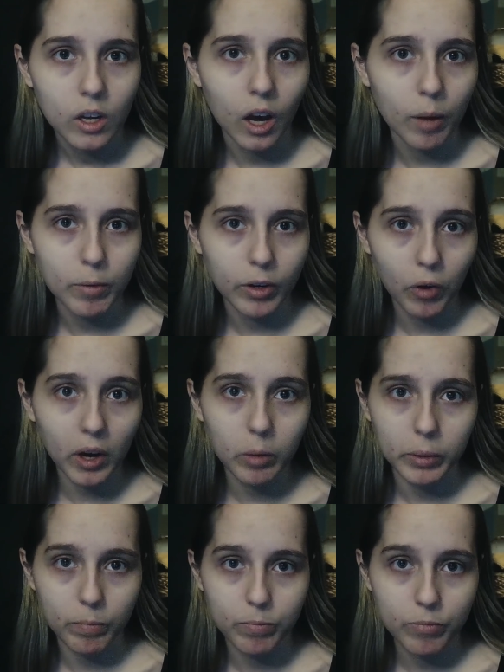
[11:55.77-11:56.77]
I'm
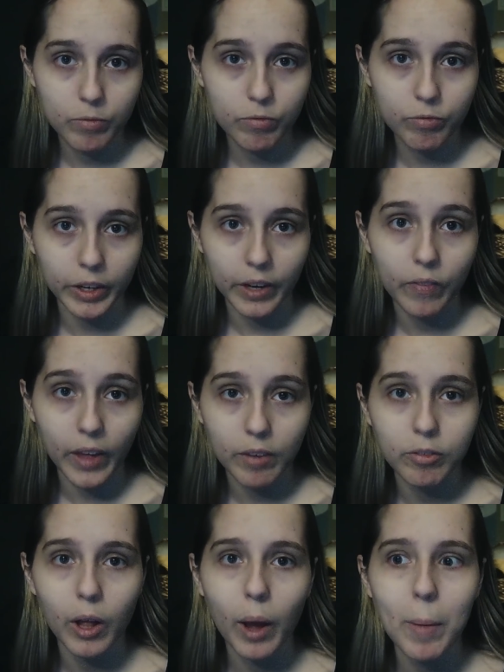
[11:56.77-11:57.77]
incredibly freaking
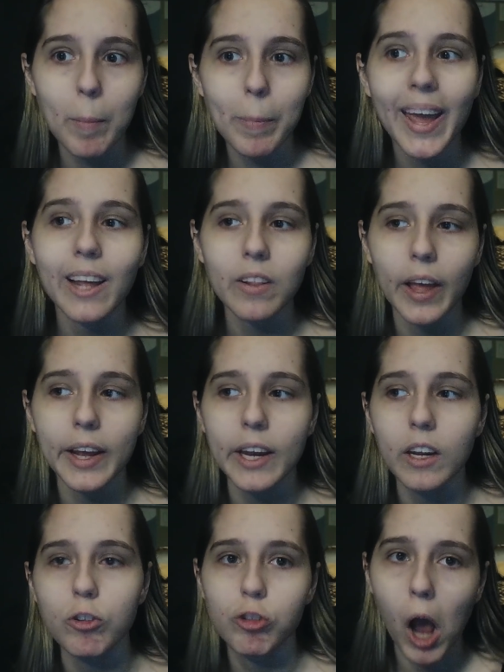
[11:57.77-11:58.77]
thankful. I meant paid like
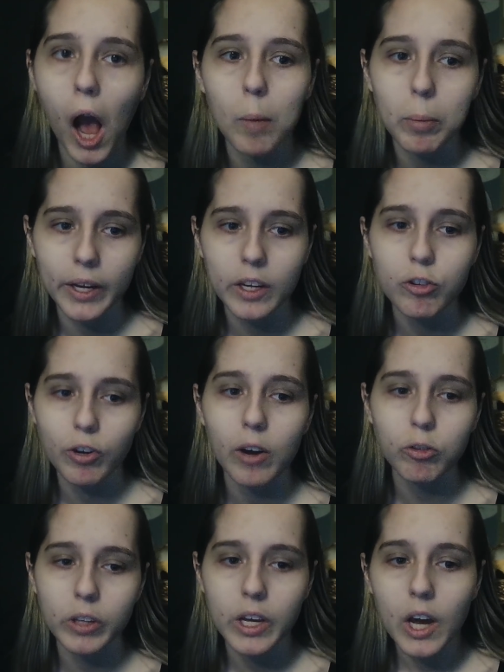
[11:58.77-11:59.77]
in a job, like
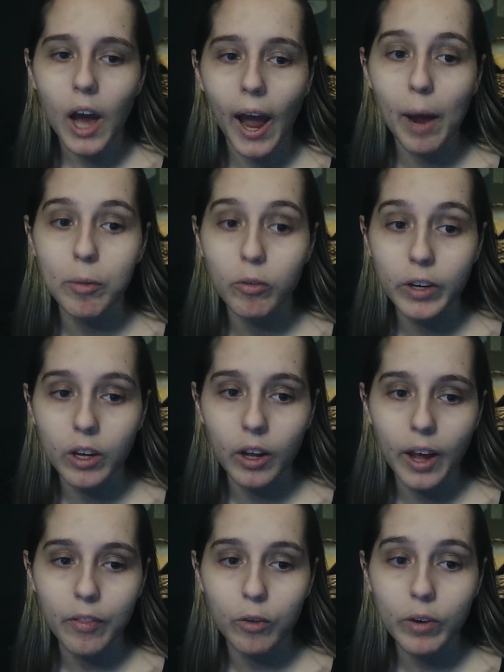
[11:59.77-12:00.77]
contractually. I had
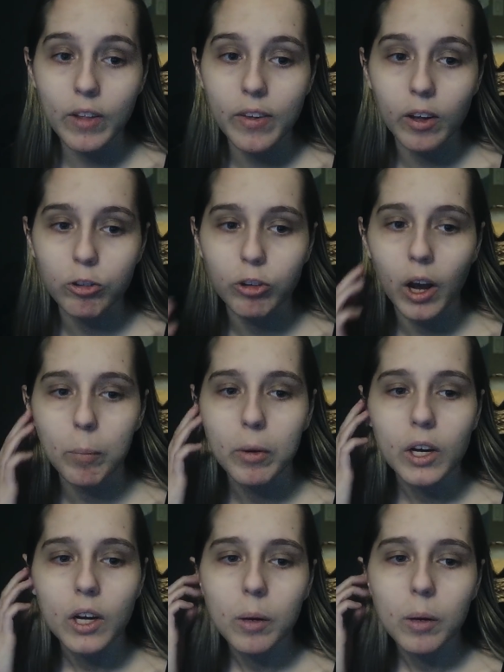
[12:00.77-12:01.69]
the retail job,